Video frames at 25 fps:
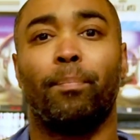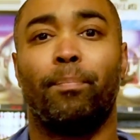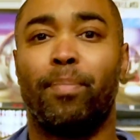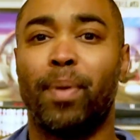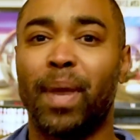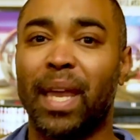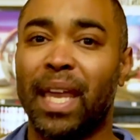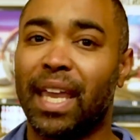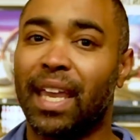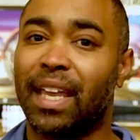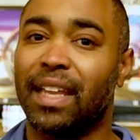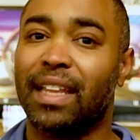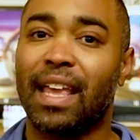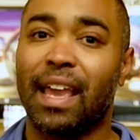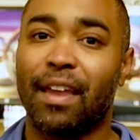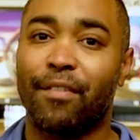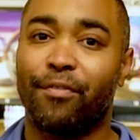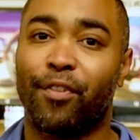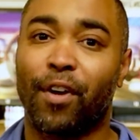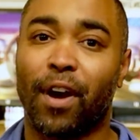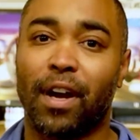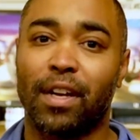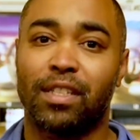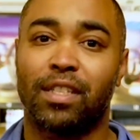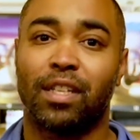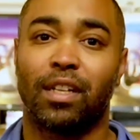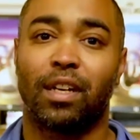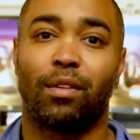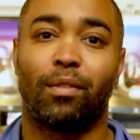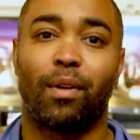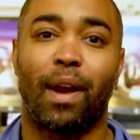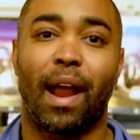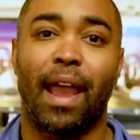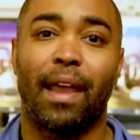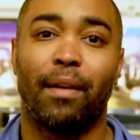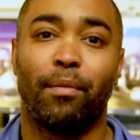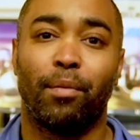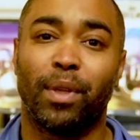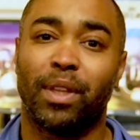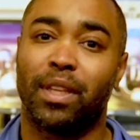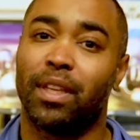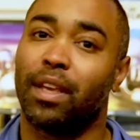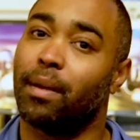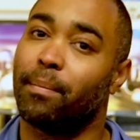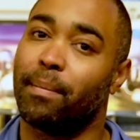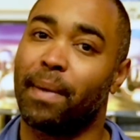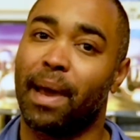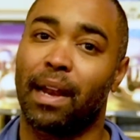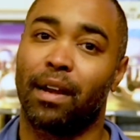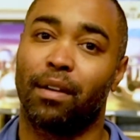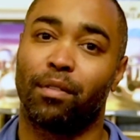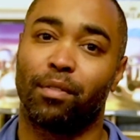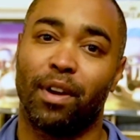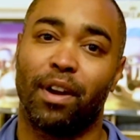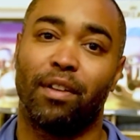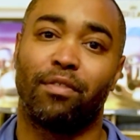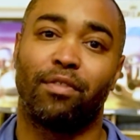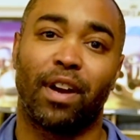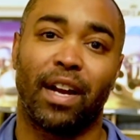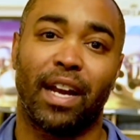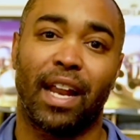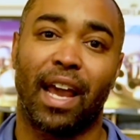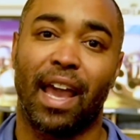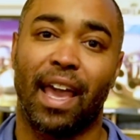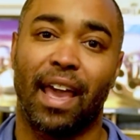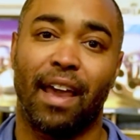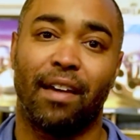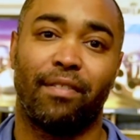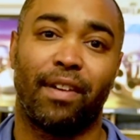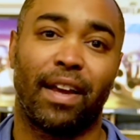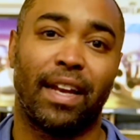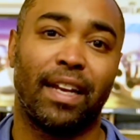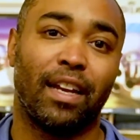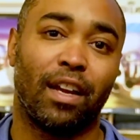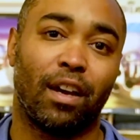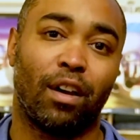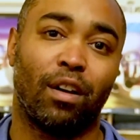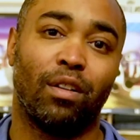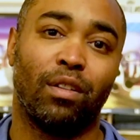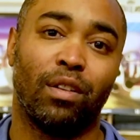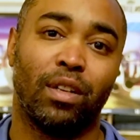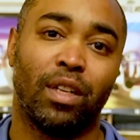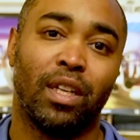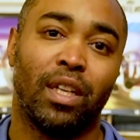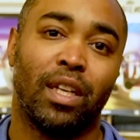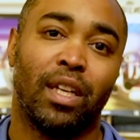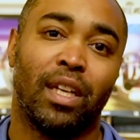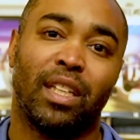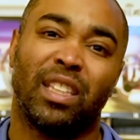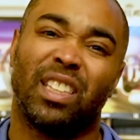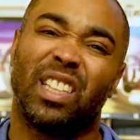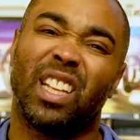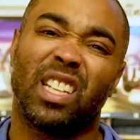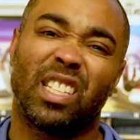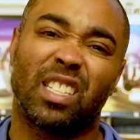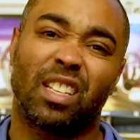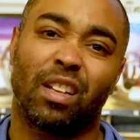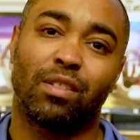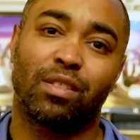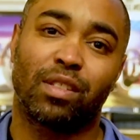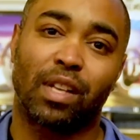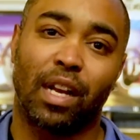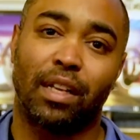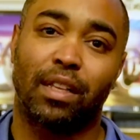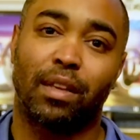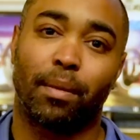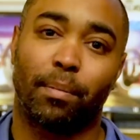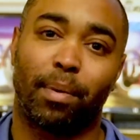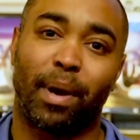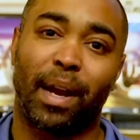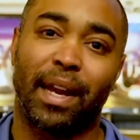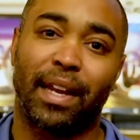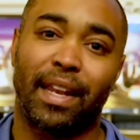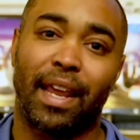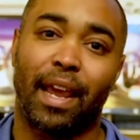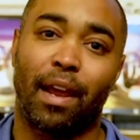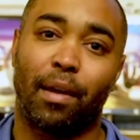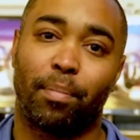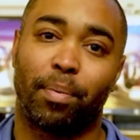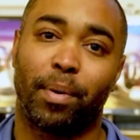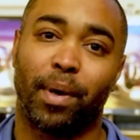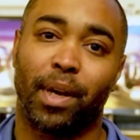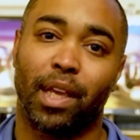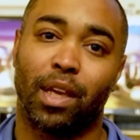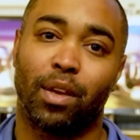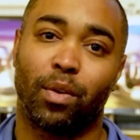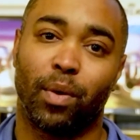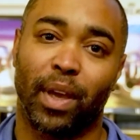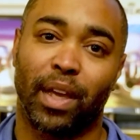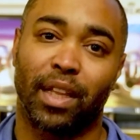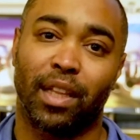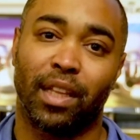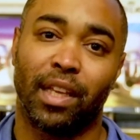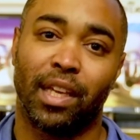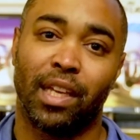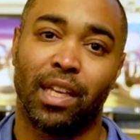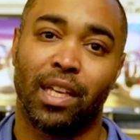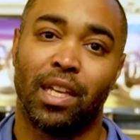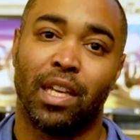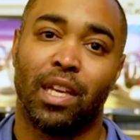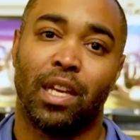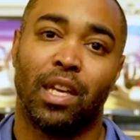being that far to the right with the amount of rev rate I have, I know that it's gonna start to break down pretty quickly,